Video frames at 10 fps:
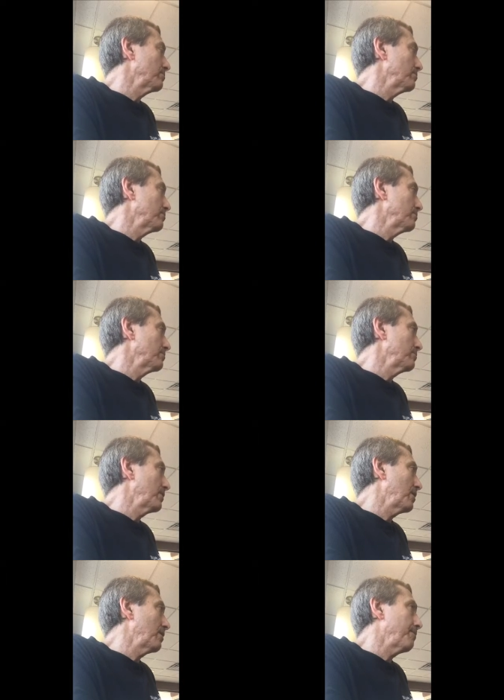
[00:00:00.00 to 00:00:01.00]
Sorry, girls.
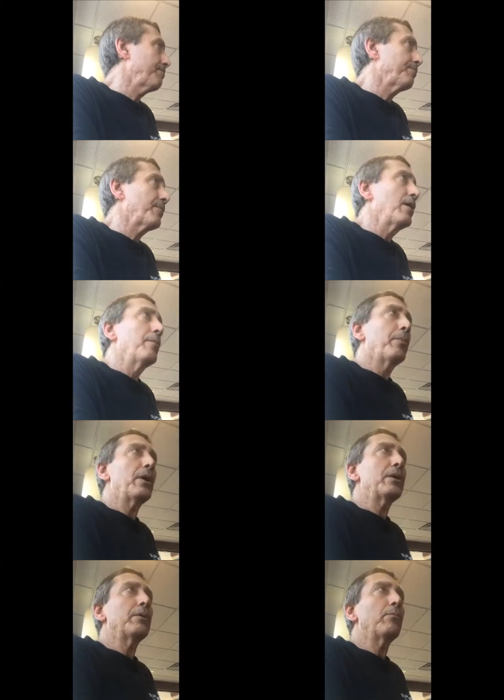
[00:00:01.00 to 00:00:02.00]
I'm
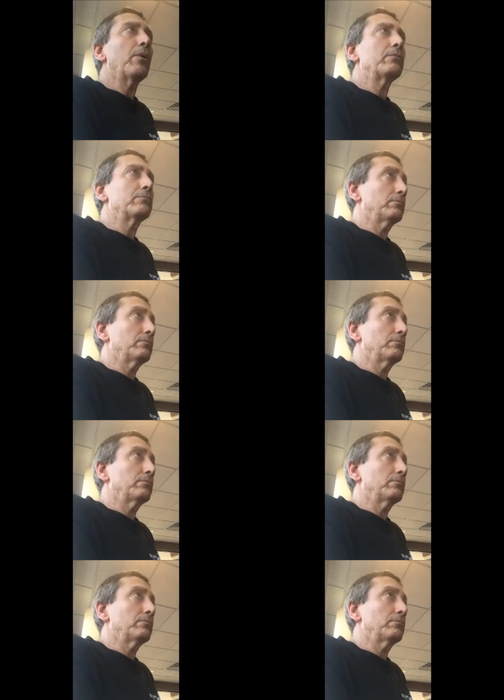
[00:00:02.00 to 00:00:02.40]
but what